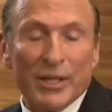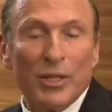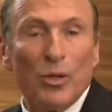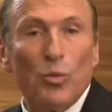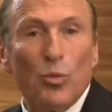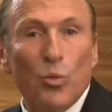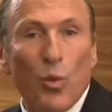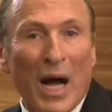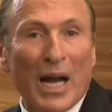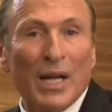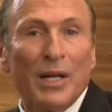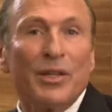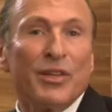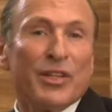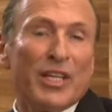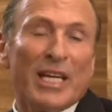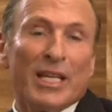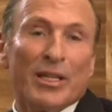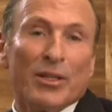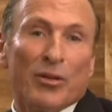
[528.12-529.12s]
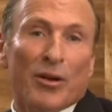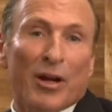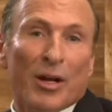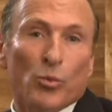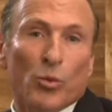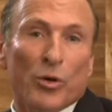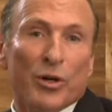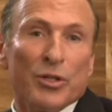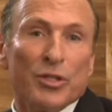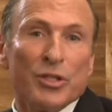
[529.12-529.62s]
The one thing that
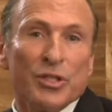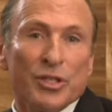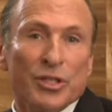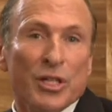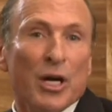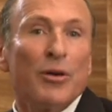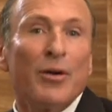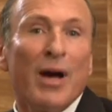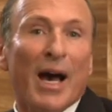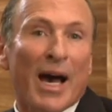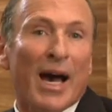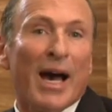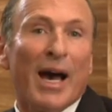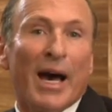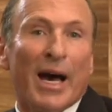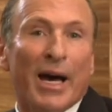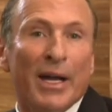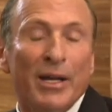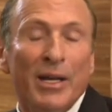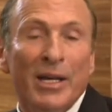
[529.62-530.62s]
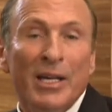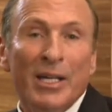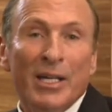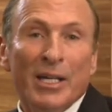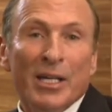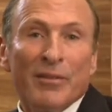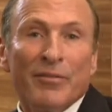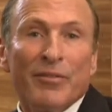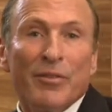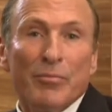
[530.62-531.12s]
I'd worked so hard
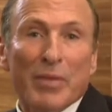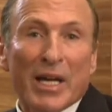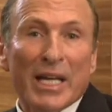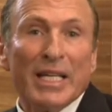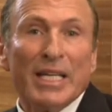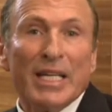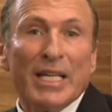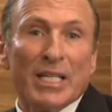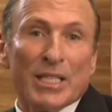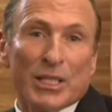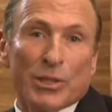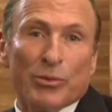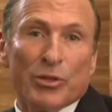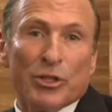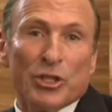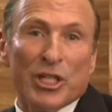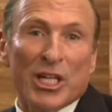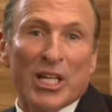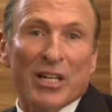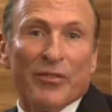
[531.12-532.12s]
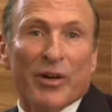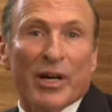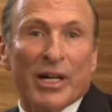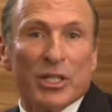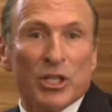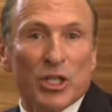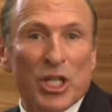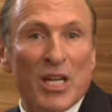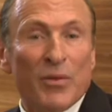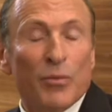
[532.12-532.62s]
for many years to achieve, I
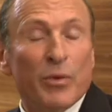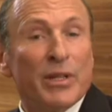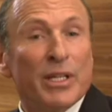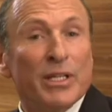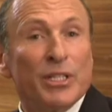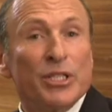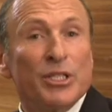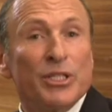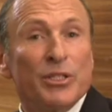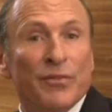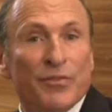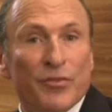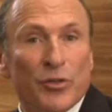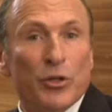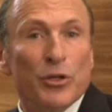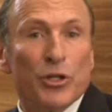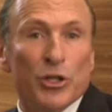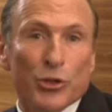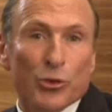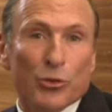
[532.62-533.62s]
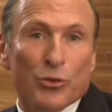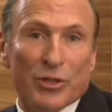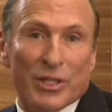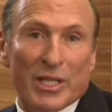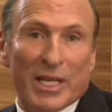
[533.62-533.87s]
achieved within just a few short